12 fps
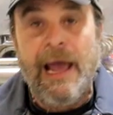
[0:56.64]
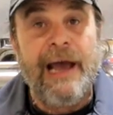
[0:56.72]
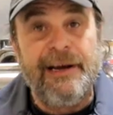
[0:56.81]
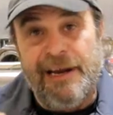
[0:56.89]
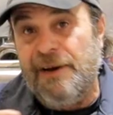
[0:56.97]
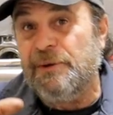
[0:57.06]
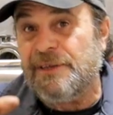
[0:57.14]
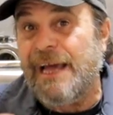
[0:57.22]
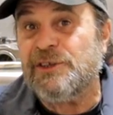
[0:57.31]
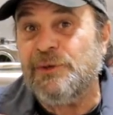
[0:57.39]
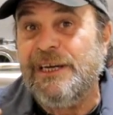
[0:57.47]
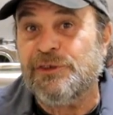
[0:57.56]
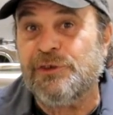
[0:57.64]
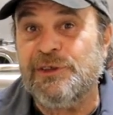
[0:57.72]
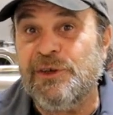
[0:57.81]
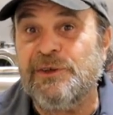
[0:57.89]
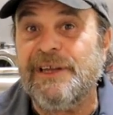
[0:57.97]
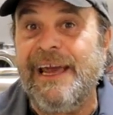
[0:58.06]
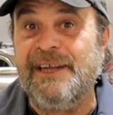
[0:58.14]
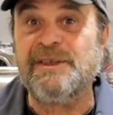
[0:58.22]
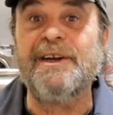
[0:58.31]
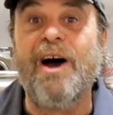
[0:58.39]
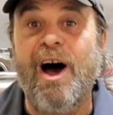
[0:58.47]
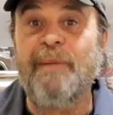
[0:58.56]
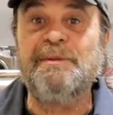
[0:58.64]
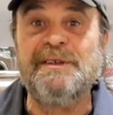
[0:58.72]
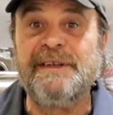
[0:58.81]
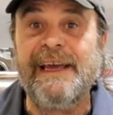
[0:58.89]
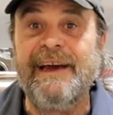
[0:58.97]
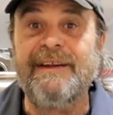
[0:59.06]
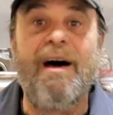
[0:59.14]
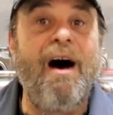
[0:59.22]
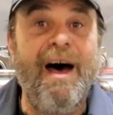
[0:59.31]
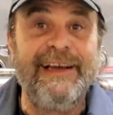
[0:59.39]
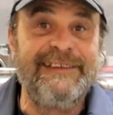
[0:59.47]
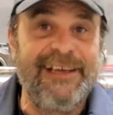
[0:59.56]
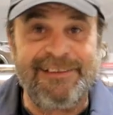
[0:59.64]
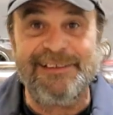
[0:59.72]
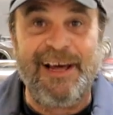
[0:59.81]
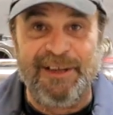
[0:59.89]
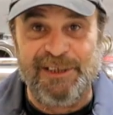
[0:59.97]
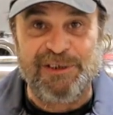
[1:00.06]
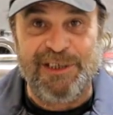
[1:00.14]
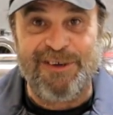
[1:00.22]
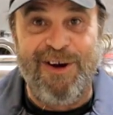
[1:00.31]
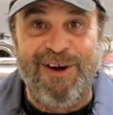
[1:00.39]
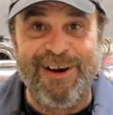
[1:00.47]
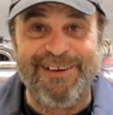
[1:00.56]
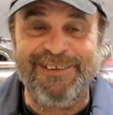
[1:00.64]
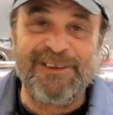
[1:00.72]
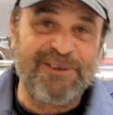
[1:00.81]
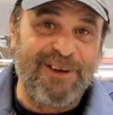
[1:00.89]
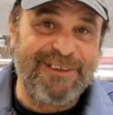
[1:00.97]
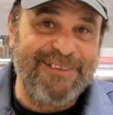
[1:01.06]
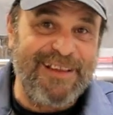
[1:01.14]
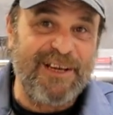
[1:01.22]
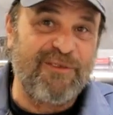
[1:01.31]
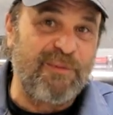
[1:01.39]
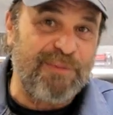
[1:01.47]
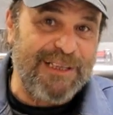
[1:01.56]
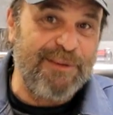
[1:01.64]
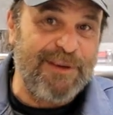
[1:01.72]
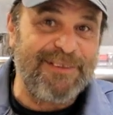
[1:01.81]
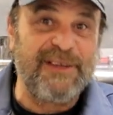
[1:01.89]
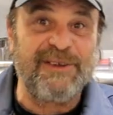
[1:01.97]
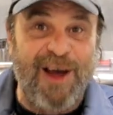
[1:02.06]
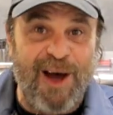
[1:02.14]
And it was actually introduced as an upscale high-technology car. You know, it's hard to think of a Plymouth as